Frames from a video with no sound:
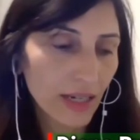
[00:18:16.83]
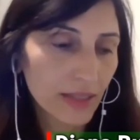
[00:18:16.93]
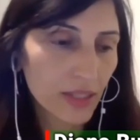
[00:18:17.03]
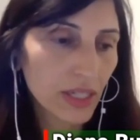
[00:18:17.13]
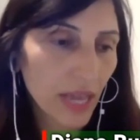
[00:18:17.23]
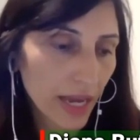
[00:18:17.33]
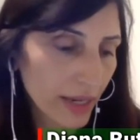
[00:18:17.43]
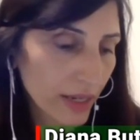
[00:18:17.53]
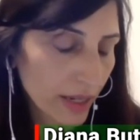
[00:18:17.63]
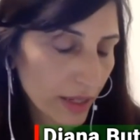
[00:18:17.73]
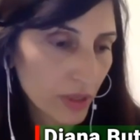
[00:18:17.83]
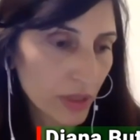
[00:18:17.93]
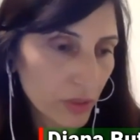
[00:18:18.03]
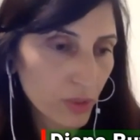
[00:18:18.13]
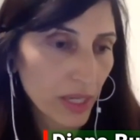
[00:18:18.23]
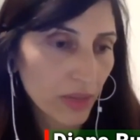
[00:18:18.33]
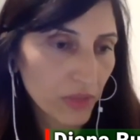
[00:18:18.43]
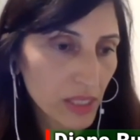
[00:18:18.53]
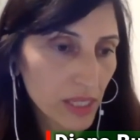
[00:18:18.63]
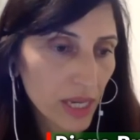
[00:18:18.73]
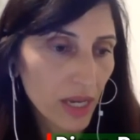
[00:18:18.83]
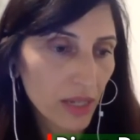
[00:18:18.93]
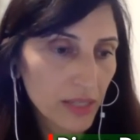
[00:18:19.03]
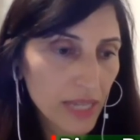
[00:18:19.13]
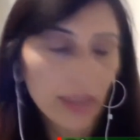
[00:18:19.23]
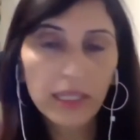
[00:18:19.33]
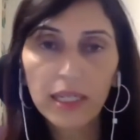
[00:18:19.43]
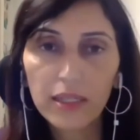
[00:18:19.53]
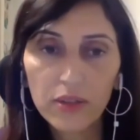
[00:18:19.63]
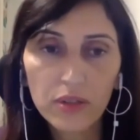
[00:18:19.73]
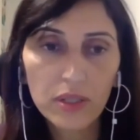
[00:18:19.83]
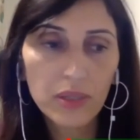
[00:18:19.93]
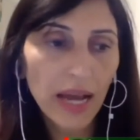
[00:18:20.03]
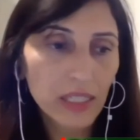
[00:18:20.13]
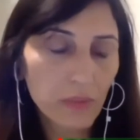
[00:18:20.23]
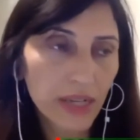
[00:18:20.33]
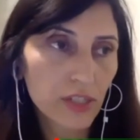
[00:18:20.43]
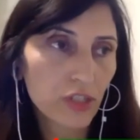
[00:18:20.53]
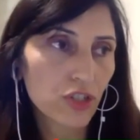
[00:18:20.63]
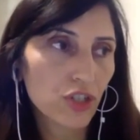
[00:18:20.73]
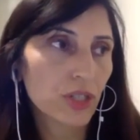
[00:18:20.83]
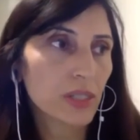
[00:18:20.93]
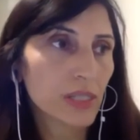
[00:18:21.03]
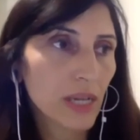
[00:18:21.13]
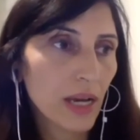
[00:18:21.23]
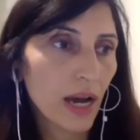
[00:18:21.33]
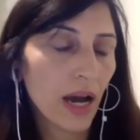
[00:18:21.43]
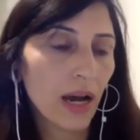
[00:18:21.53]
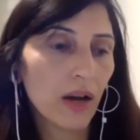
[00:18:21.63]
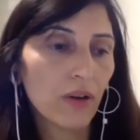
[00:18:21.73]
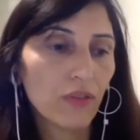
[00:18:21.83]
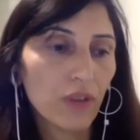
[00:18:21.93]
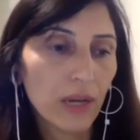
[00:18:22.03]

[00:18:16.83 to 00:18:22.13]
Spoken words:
today you get these daily text messages of